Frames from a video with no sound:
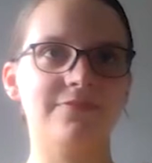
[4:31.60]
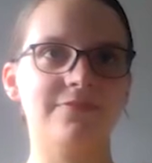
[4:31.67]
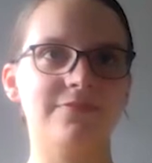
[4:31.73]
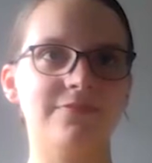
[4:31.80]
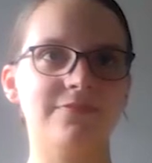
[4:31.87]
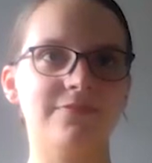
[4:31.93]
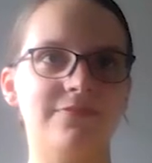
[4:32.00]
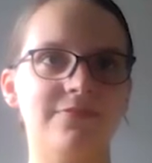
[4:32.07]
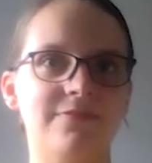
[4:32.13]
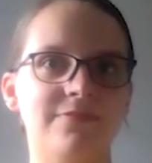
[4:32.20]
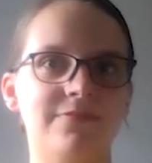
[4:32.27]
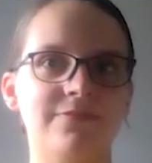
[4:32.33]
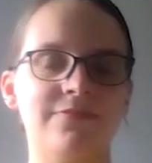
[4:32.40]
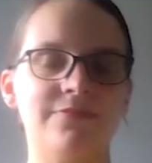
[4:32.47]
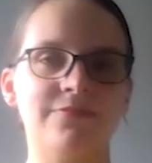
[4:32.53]

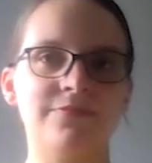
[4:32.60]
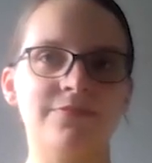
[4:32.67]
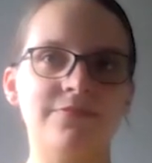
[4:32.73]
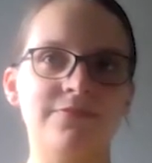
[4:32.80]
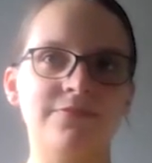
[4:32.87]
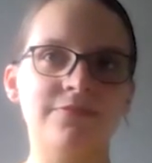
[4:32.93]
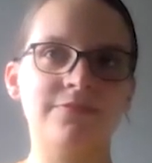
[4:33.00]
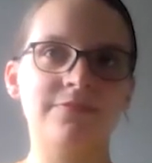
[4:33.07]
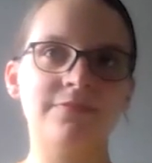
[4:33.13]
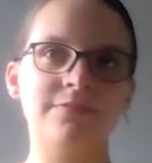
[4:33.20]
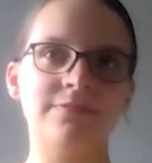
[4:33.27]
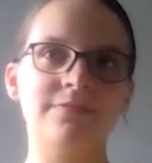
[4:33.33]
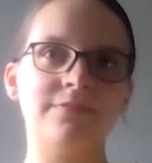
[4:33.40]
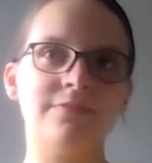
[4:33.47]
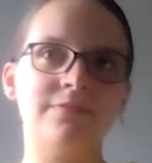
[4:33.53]

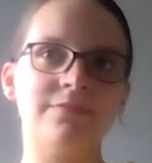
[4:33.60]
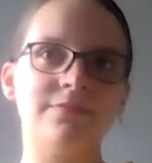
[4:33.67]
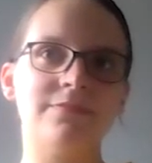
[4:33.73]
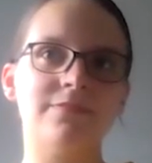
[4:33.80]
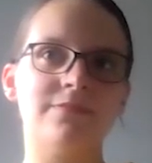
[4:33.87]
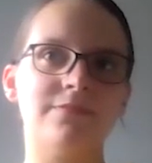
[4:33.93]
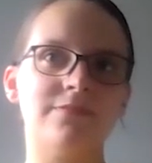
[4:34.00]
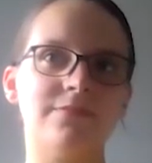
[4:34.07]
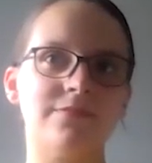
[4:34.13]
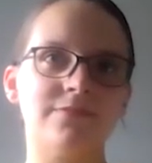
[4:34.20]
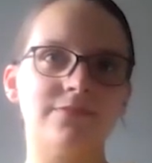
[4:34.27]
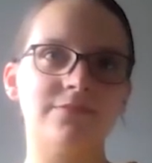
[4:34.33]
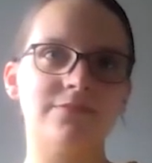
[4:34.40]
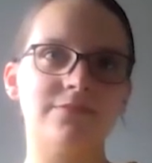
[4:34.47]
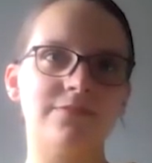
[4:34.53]

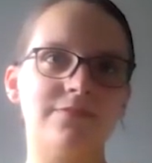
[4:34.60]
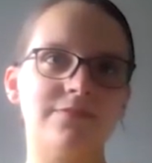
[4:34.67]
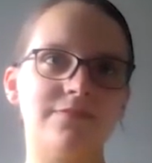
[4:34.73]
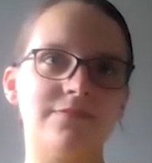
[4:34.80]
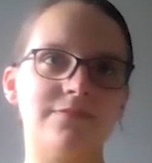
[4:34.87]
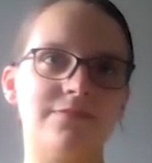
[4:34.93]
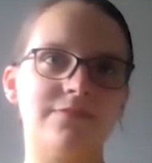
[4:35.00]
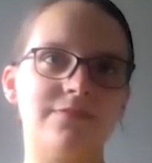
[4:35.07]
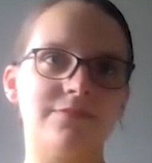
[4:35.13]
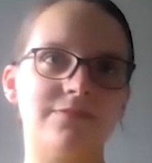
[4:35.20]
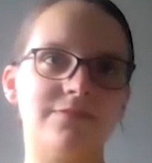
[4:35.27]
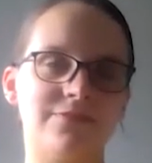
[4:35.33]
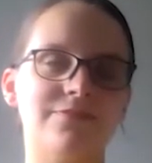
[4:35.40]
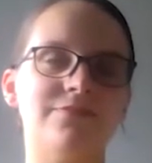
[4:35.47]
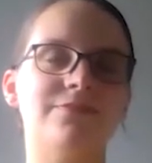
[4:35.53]

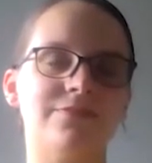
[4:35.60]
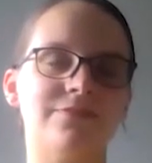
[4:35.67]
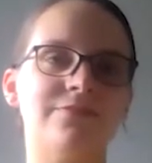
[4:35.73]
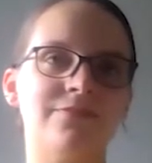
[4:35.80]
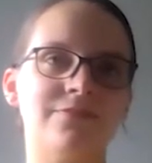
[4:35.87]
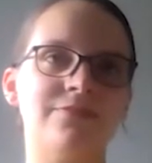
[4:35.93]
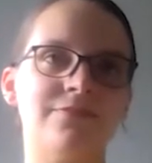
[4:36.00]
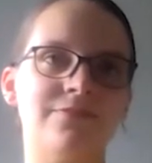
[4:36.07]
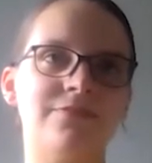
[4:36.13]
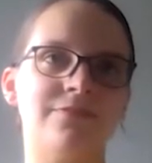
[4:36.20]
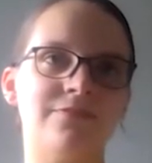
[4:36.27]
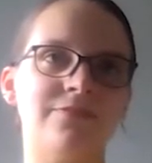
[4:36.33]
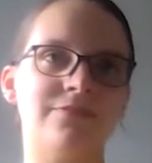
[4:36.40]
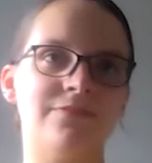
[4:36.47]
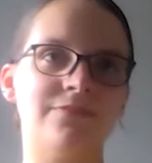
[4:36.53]

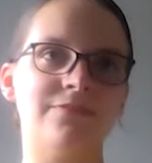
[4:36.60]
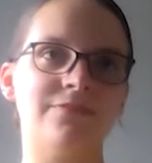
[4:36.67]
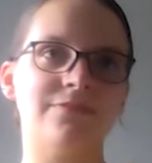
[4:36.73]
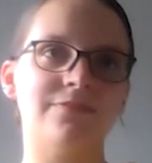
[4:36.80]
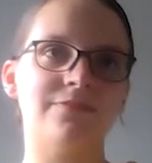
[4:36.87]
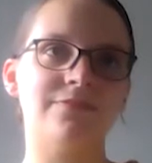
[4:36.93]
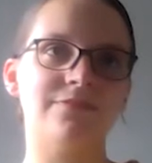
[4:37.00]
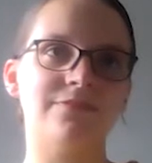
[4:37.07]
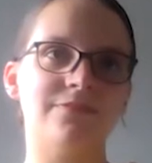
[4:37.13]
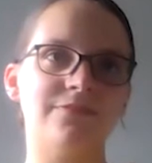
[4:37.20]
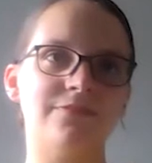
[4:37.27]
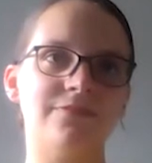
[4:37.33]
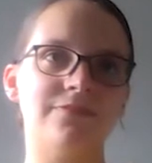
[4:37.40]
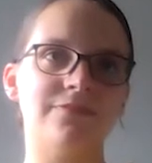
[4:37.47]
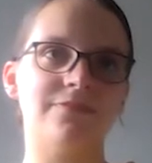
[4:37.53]

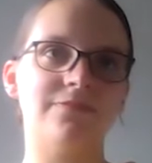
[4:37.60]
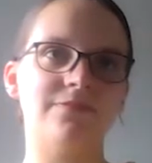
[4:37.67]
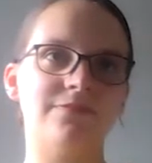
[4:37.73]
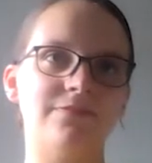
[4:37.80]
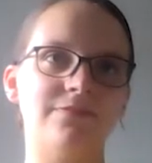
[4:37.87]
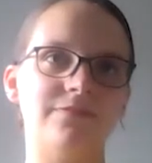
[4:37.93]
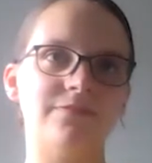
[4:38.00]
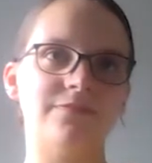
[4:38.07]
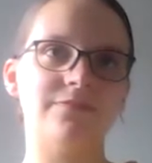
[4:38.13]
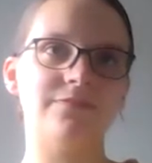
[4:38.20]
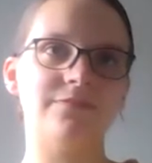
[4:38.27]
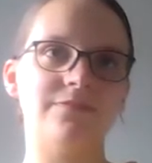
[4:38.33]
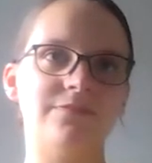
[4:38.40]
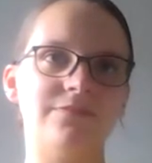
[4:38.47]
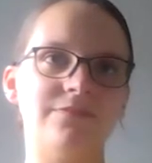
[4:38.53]

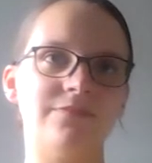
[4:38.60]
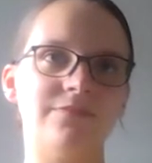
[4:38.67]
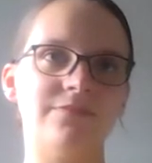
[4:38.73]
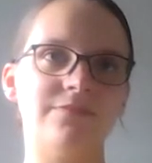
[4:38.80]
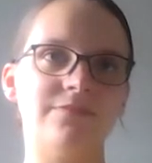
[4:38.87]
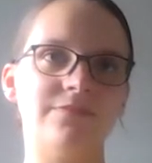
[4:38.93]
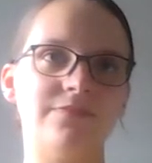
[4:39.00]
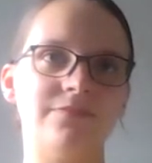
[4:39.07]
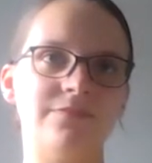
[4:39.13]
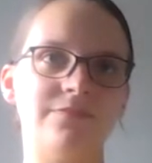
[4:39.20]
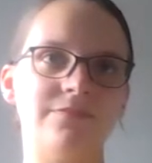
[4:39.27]
(silent)